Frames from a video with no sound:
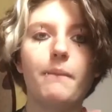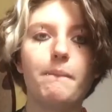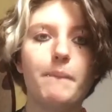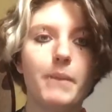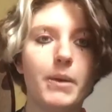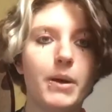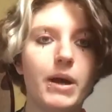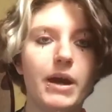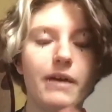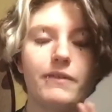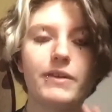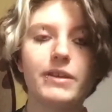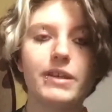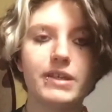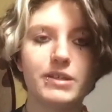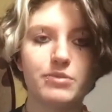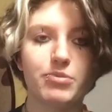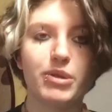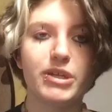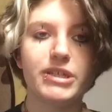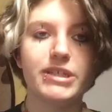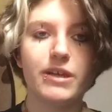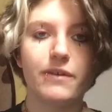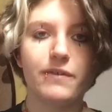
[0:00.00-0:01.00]
Everything's
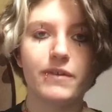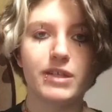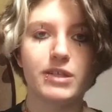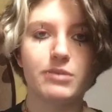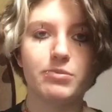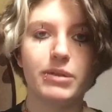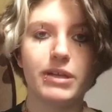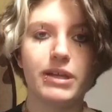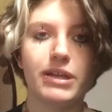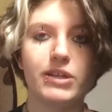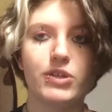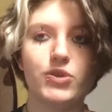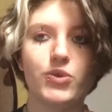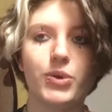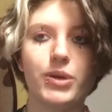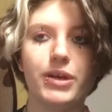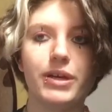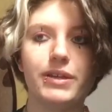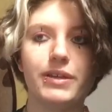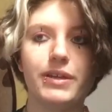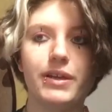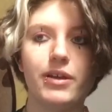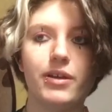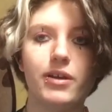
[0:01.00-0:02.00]
pretty self-explanatory
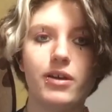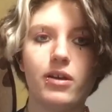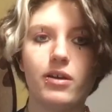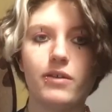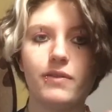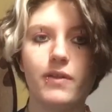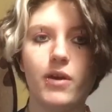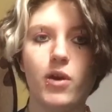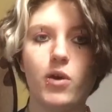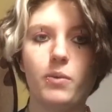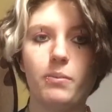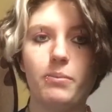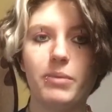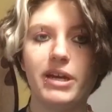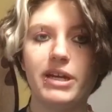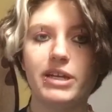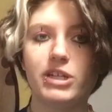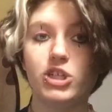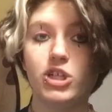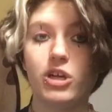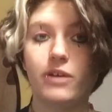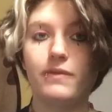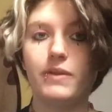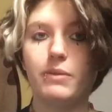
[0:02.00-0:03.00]
in there on the
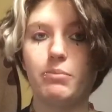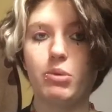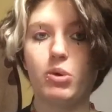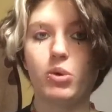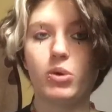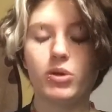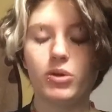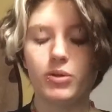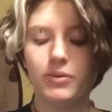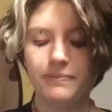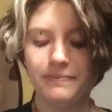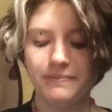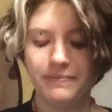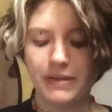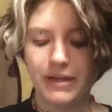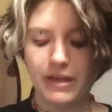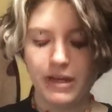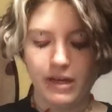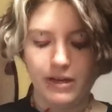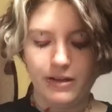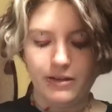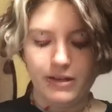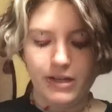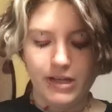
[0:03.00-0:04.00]
homepage of the portal,
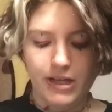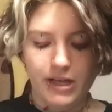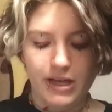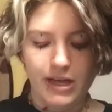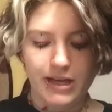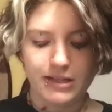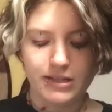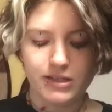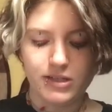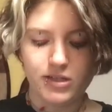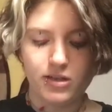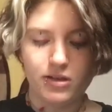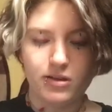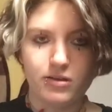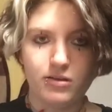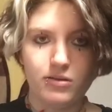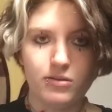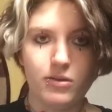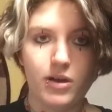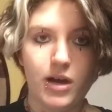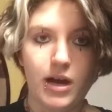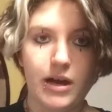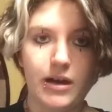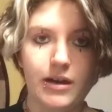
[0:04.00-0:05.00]
and
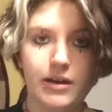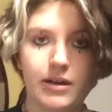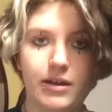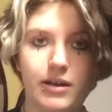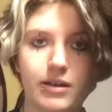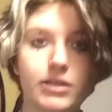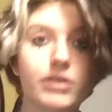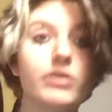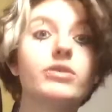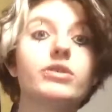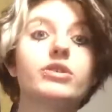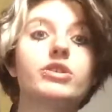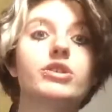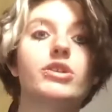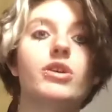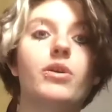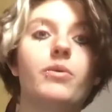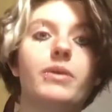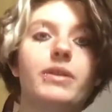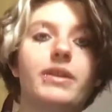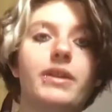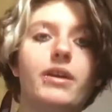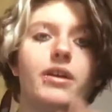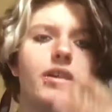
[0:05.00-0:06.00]
so you can just go
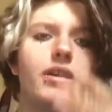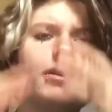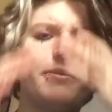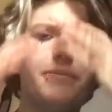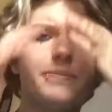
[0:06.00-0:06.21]
in there.